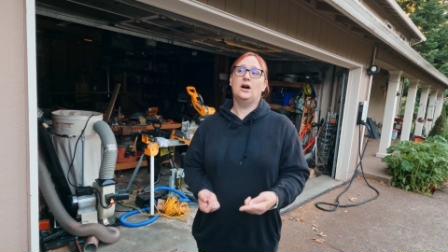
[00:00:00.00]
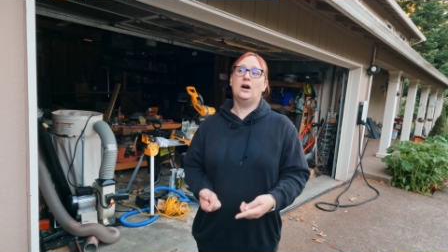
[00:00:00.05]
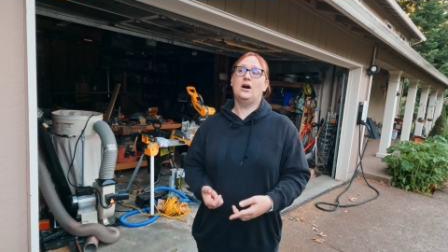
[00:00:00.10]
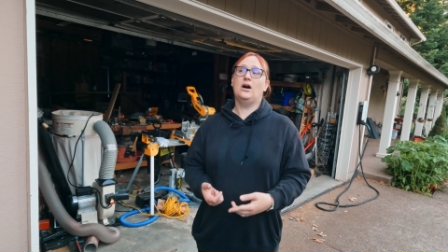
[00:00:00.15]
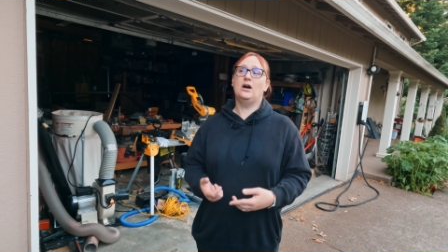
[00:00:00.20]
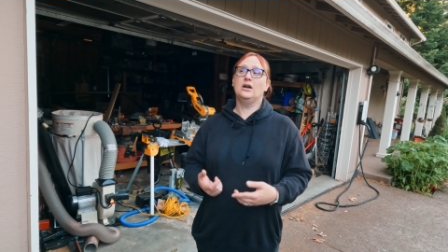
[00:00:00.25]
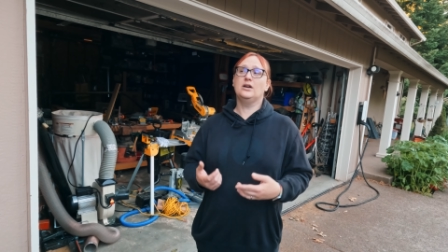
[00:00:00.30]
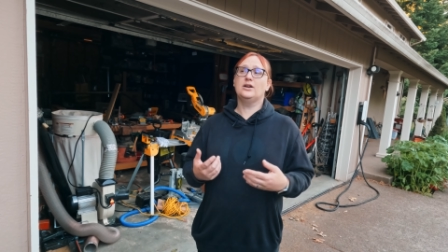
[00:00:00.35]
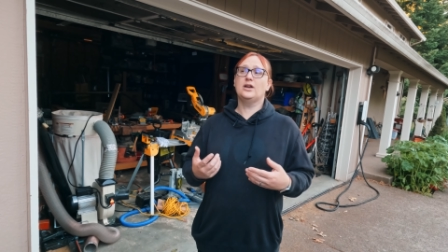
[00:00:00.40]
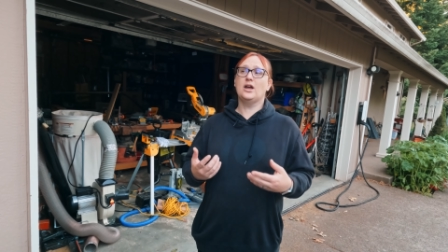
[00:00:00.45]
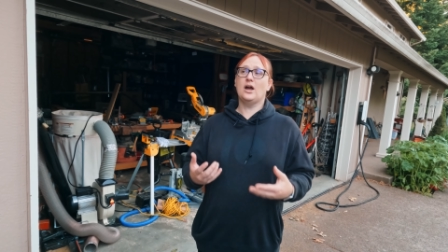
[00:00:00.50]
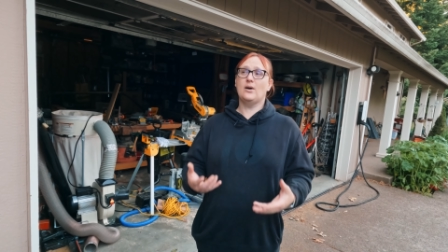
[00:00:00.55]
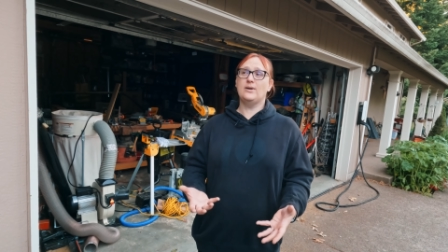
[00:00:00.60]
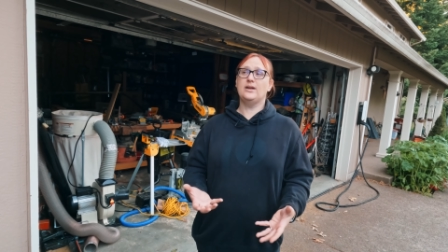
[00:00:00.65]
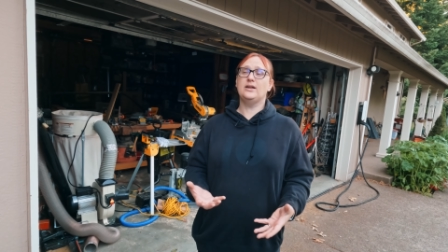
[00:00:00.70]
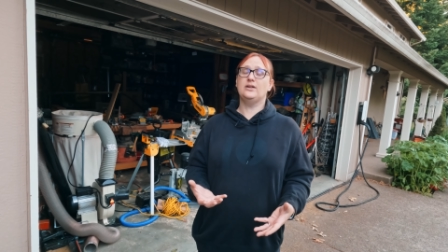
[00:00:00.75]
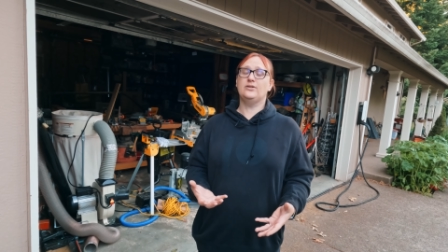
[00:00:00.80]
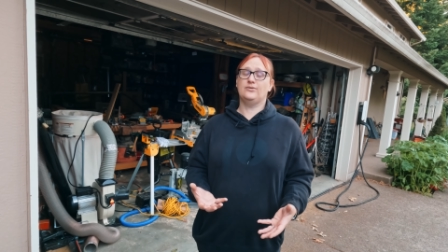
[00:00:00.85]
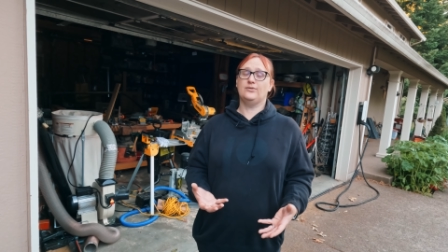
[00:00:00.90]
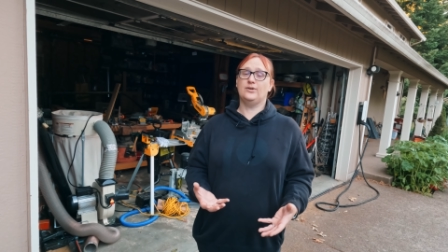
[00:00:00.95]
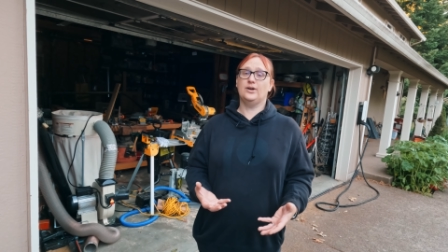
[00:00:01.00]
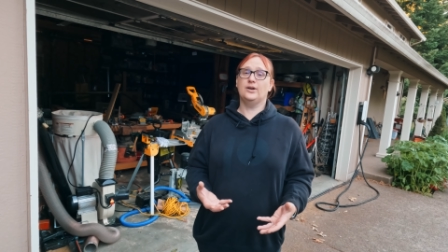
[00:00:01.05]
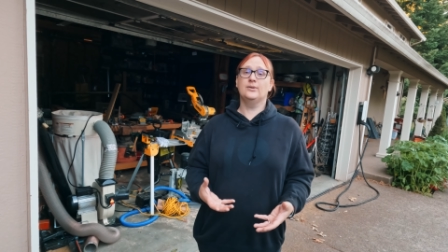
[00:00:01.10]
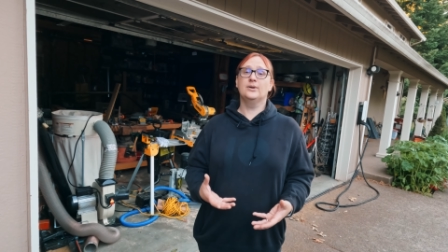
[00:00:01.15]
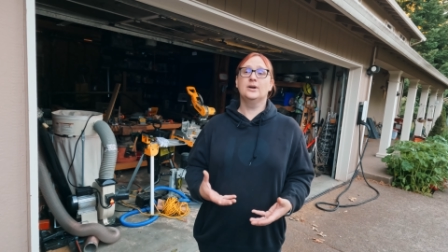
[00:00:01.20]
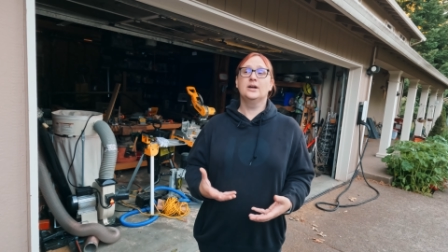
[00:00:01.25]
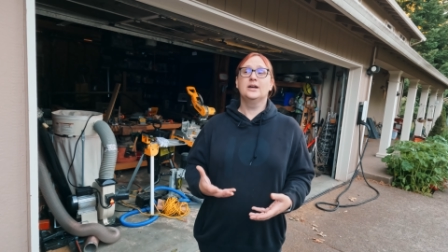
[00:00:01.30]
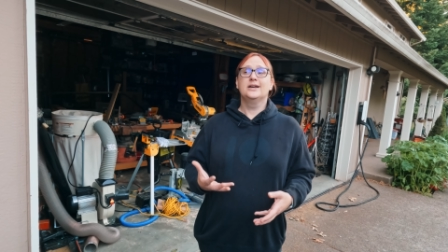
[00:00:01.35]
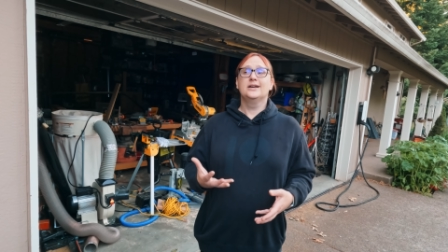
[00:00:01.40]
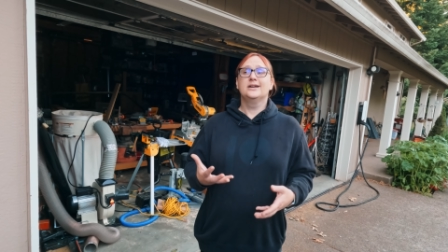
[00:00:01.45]
are going
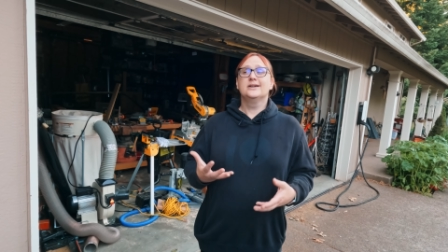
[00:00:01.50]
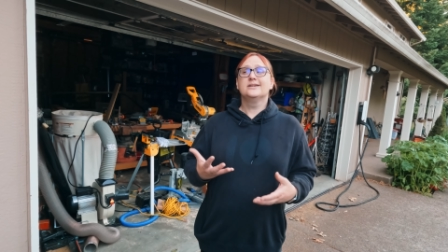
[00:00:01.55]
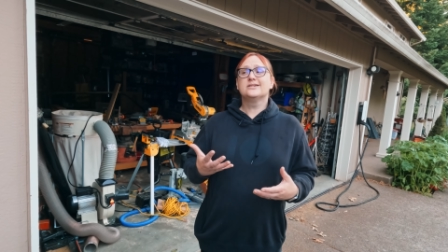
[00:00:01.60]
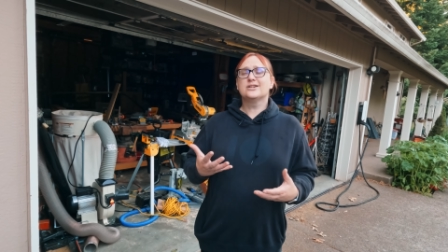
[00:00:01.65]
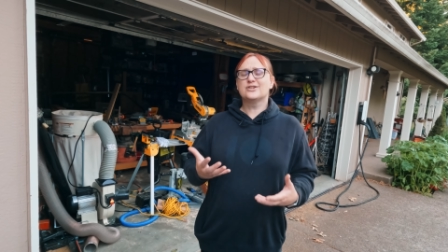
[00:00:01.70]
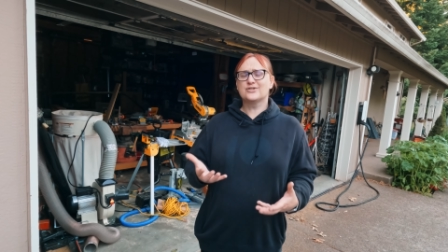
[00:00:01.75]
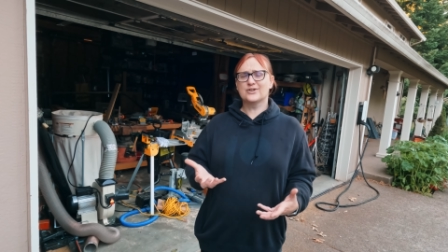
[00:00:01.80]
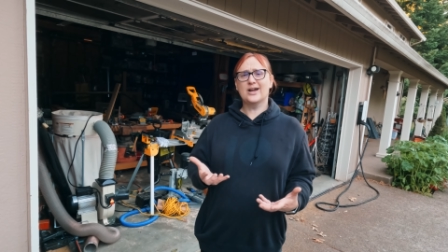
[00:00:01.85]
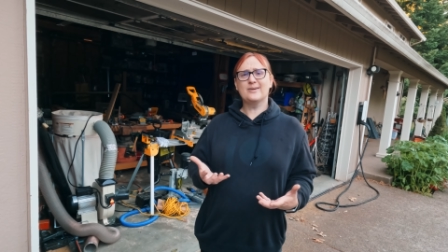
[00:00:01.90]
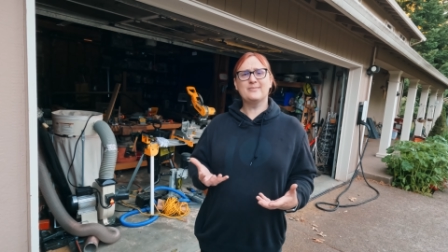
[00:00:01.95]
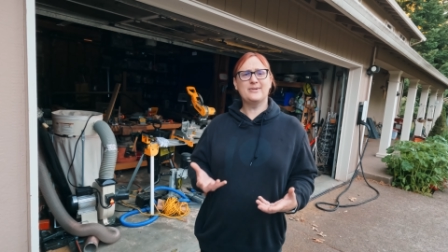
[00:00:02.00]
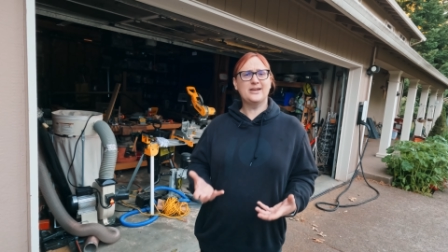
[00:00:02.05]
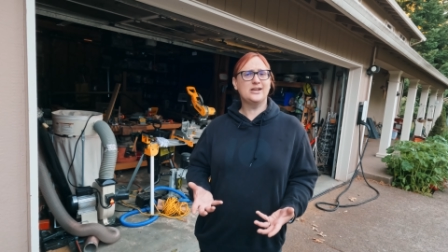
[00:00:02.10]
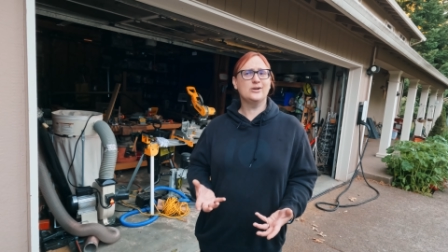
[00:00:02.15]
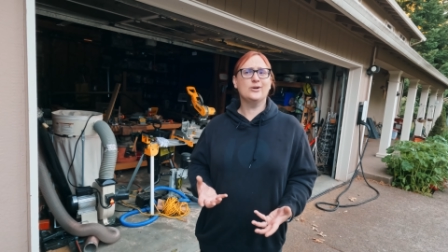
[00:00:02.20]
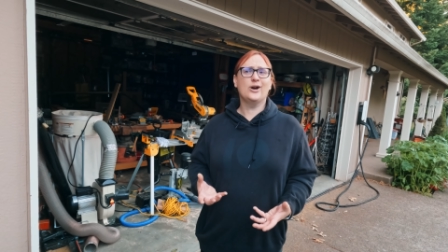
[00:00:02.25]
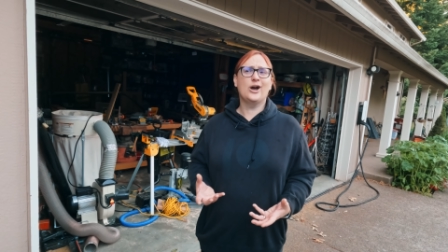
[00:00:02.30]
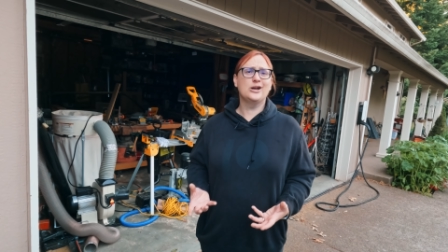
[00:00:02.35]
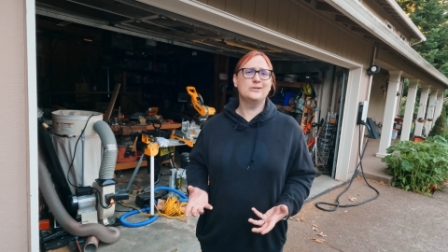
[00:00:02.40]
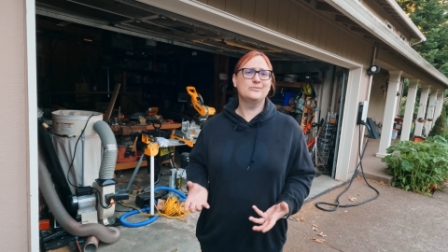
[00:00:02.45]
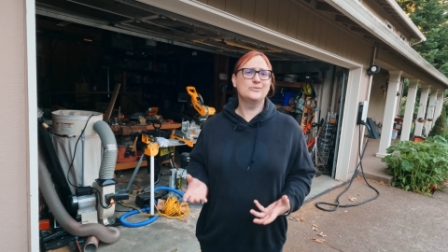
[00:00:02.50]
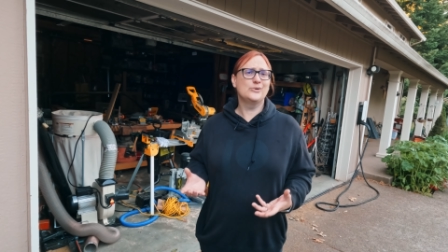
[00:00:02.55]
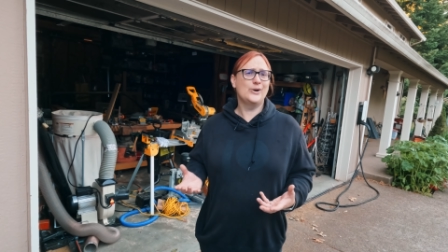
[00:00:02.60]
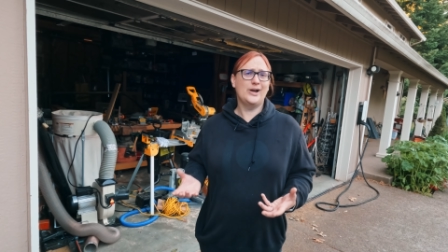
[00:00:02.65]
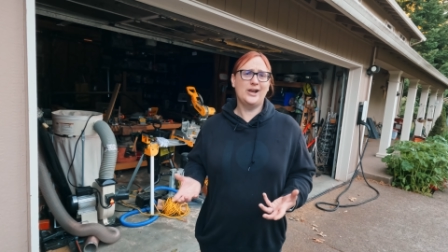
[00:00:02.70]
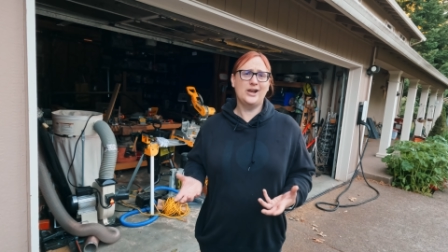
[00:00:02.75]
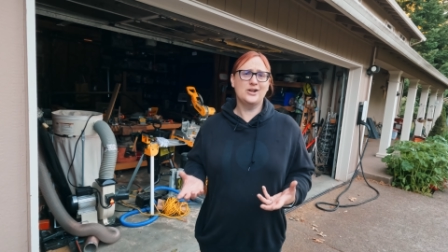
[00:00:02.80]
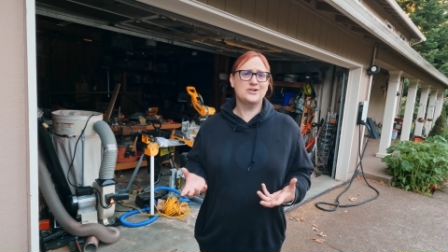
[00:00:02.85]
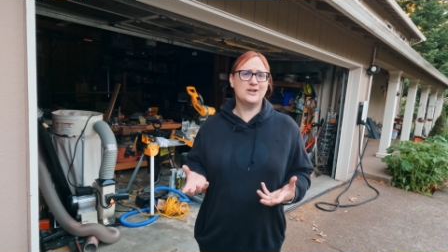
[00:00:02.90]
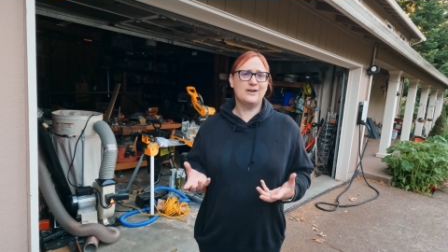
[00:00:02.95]
through to try and make your home
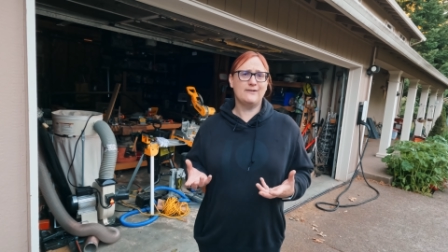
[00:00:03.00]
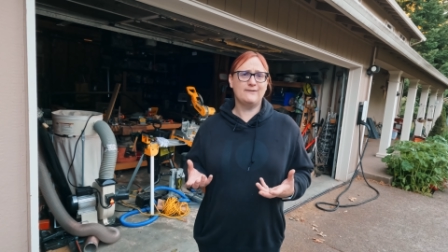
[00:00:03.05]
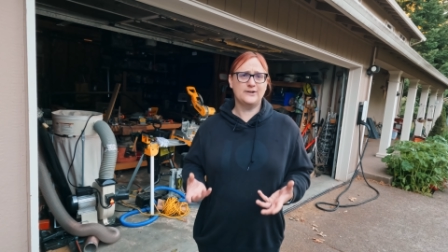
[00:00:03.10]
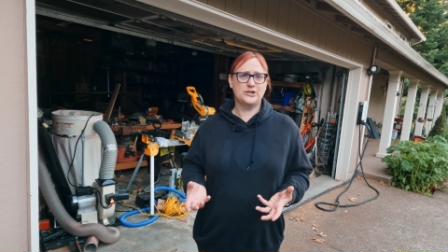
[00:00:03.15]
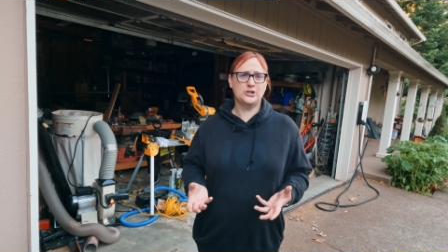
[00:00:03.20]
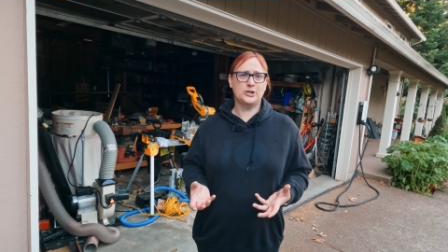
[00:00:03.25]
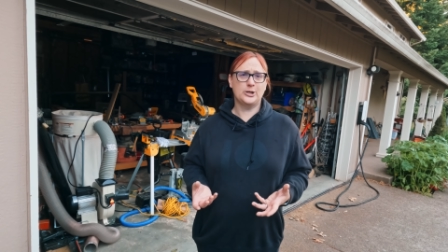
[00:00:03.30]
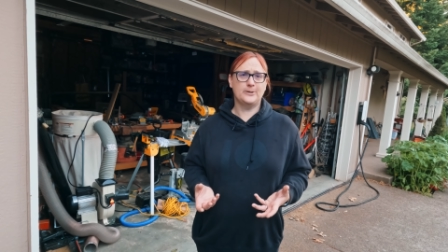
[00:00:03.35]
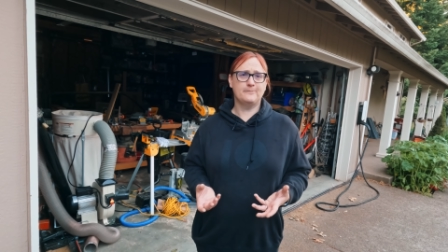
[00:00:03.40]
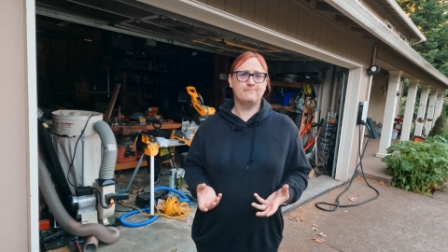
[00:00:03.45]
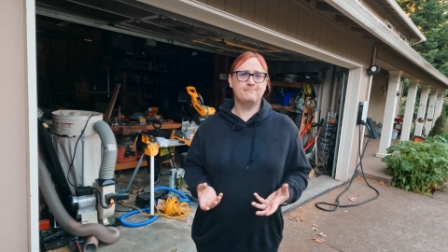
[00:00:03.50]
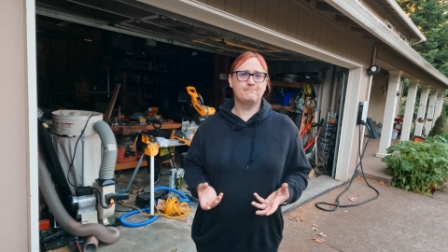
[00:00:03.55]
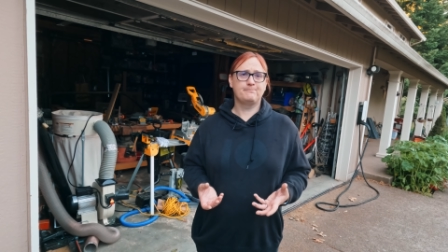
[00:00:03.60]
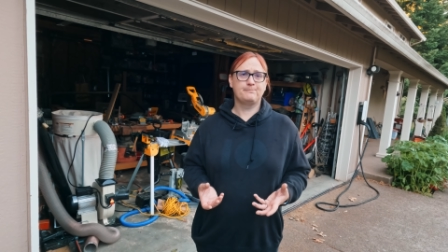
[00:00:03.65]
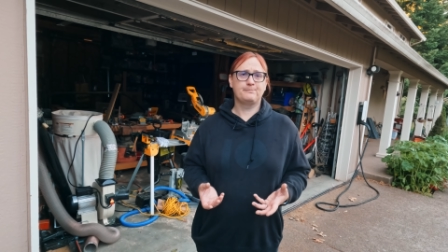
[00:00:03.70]
more energy efficient.